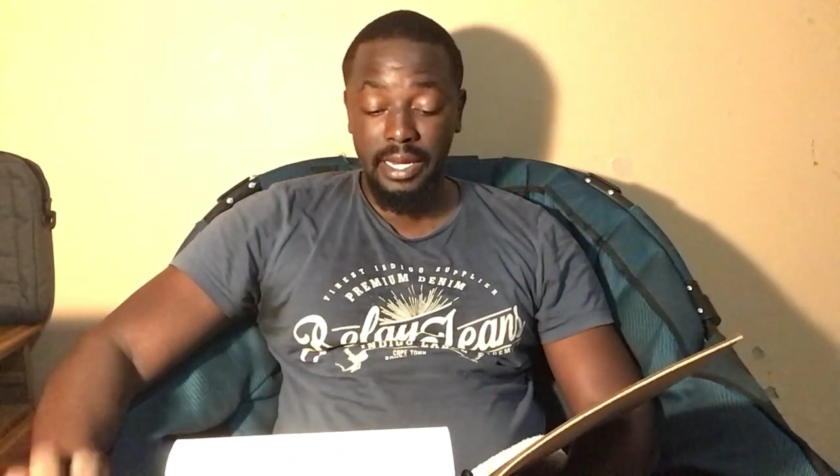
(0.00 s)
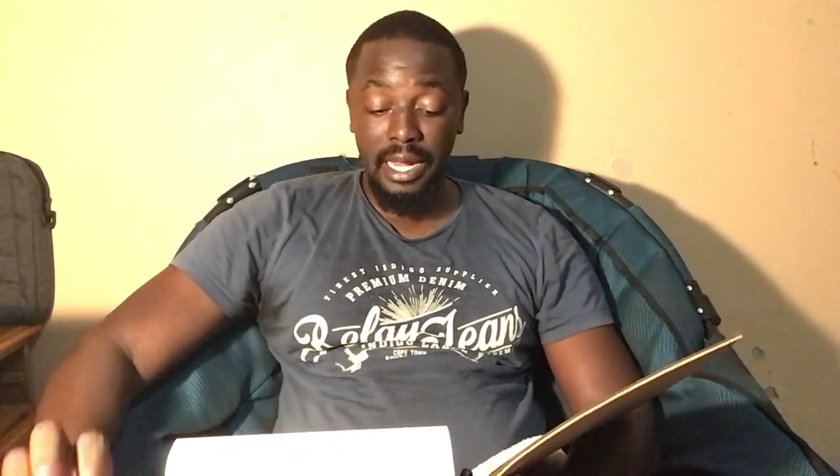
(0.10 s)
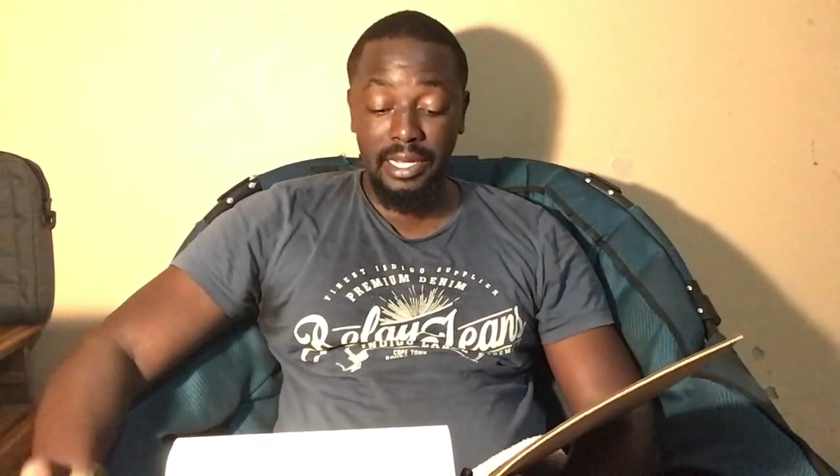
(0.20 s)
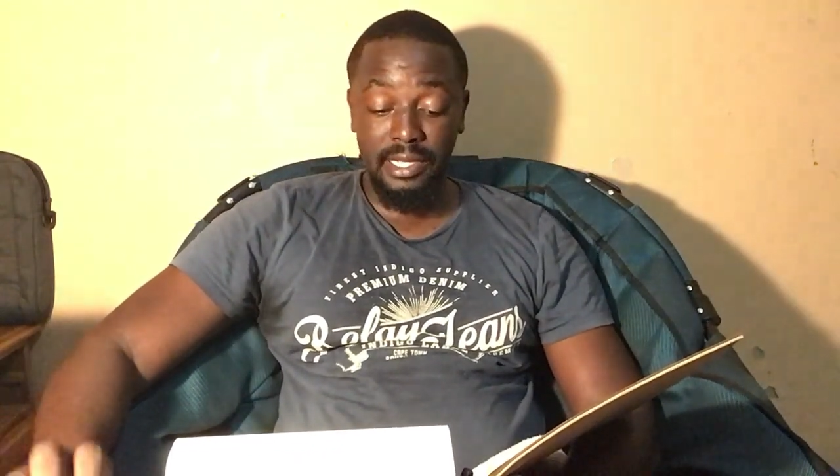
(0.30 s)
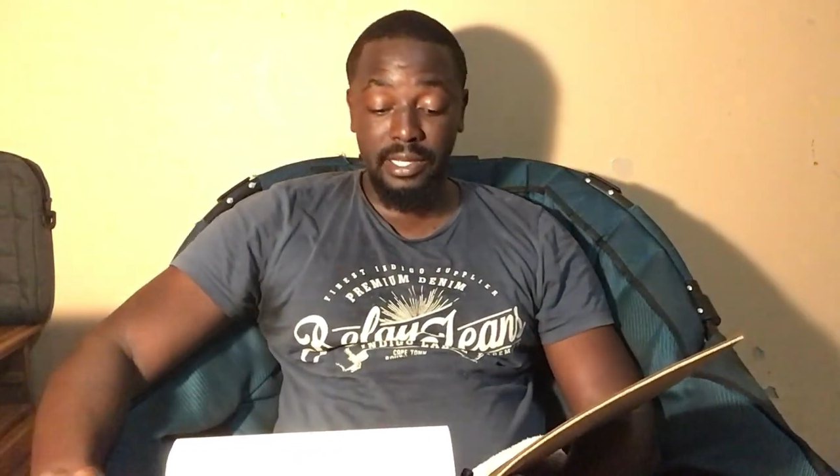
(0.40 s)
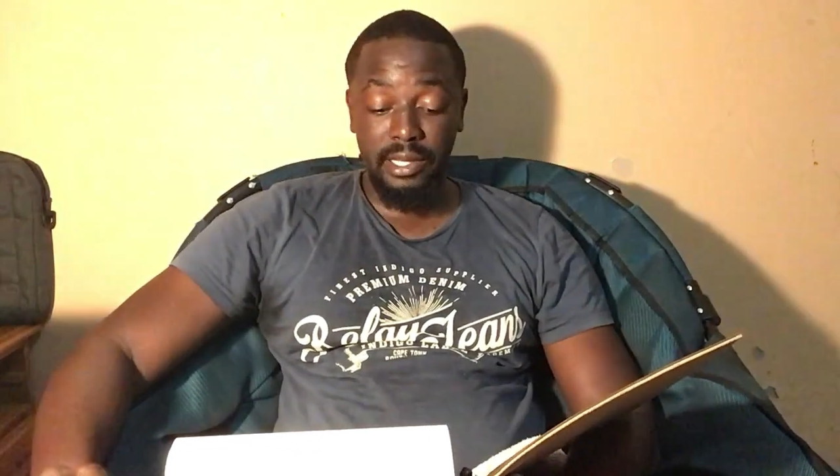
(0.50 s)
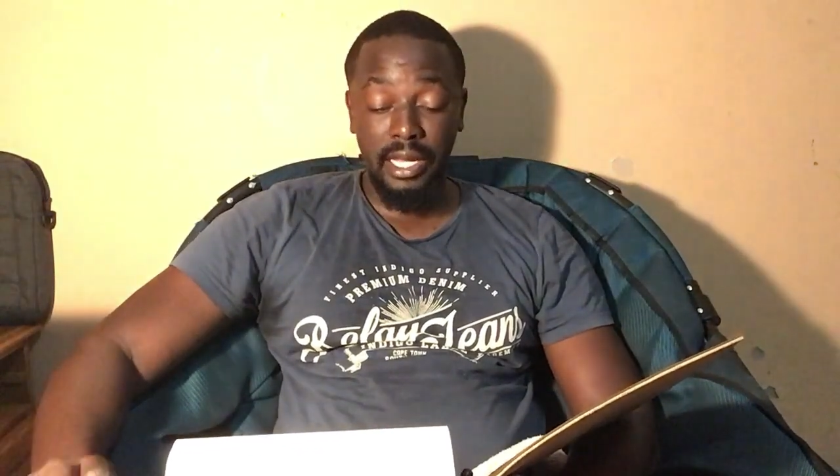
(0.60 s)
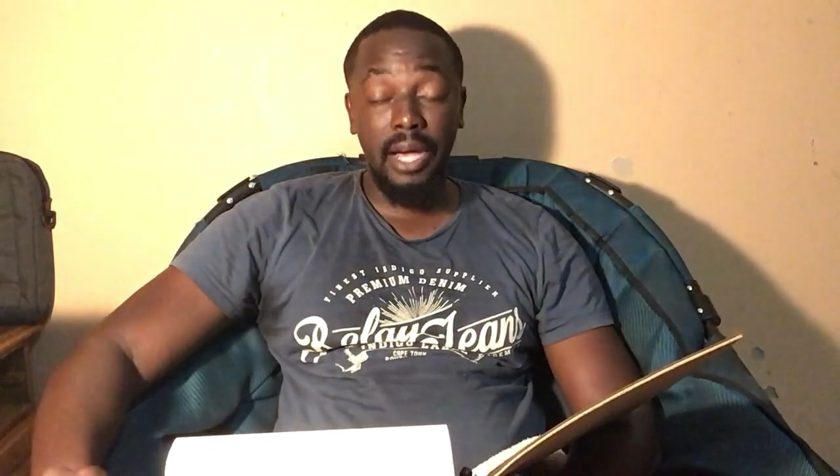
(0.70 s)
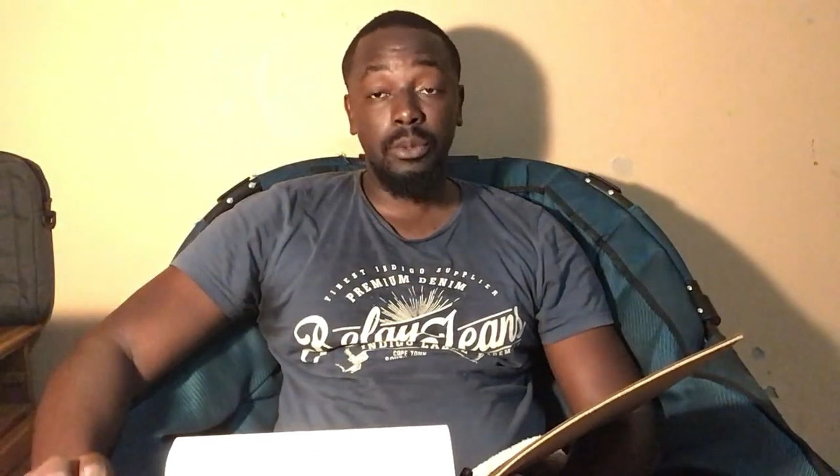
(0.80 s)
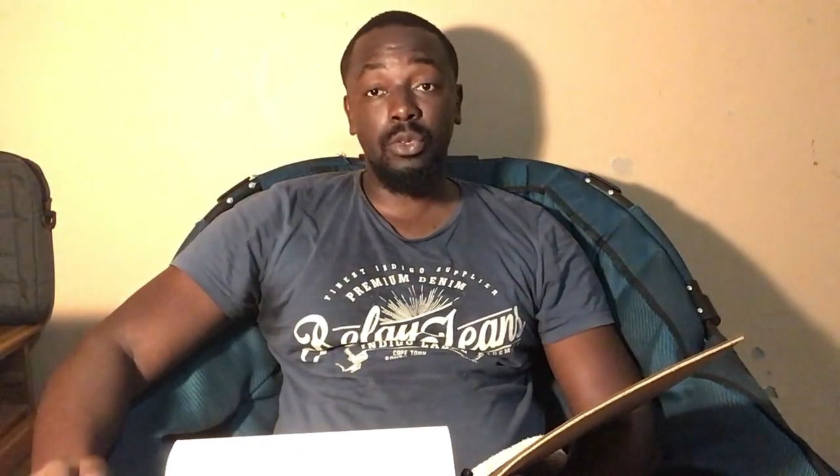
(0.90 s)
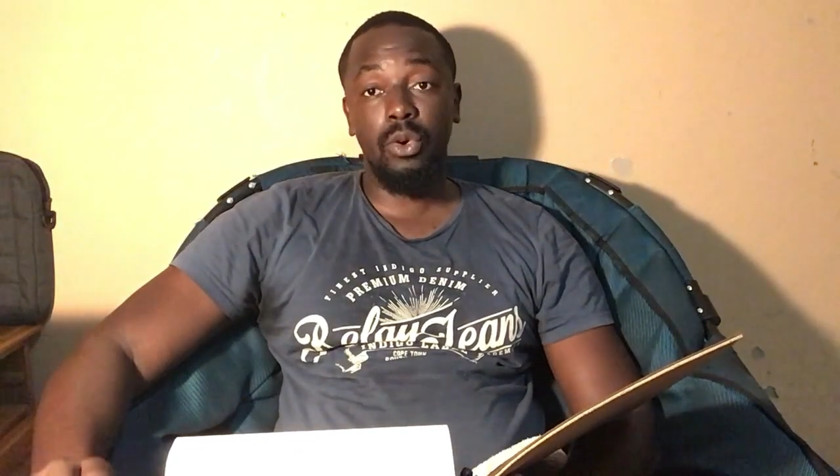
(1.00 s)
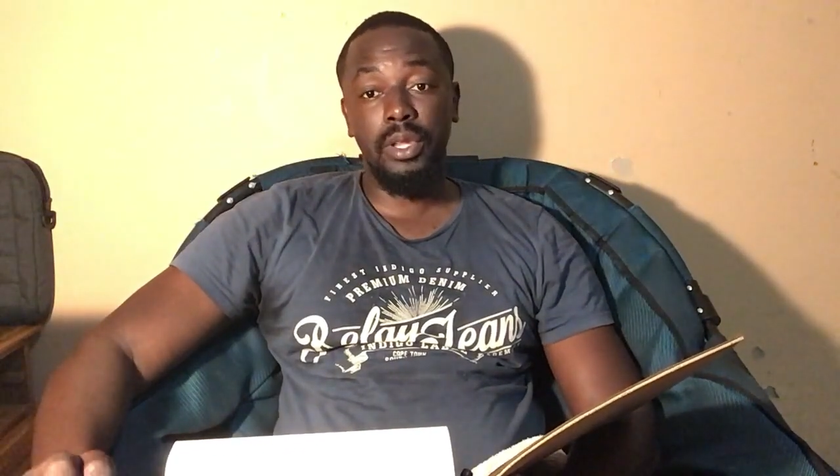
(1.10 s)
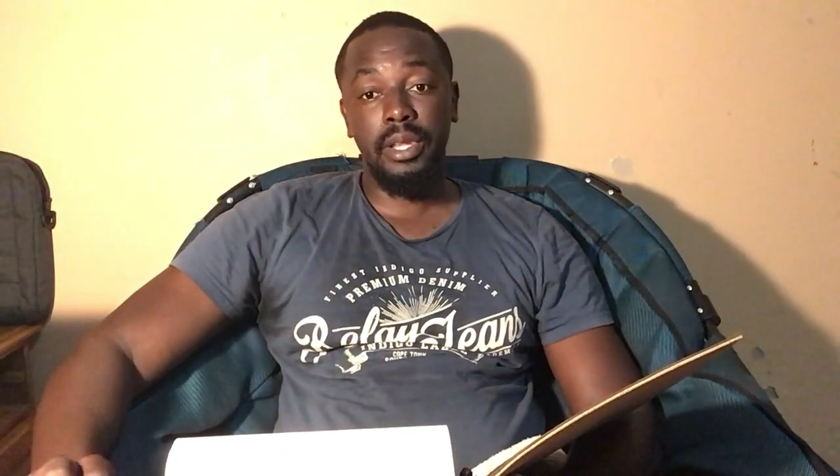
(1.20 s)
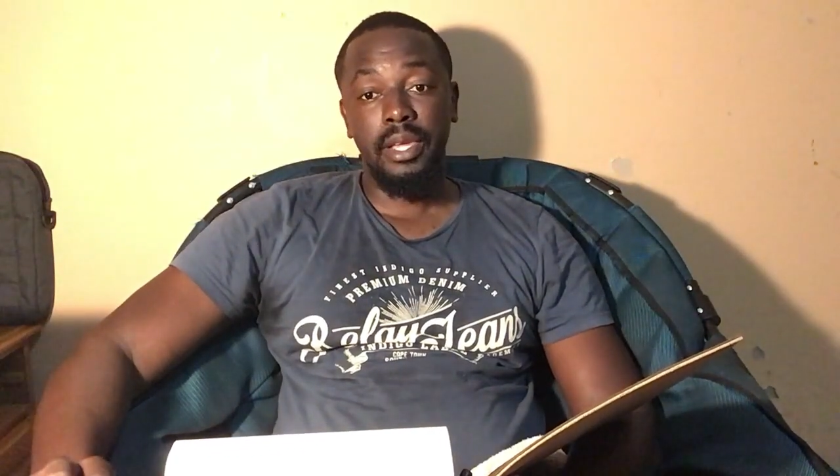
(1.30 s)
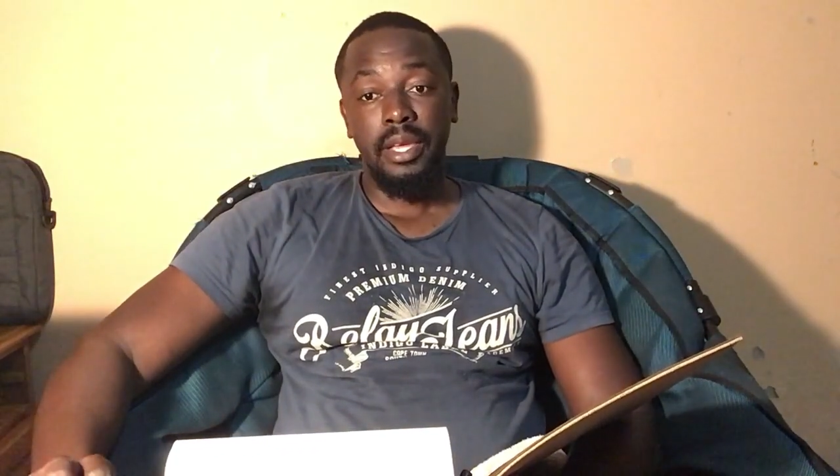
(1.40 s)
an article out on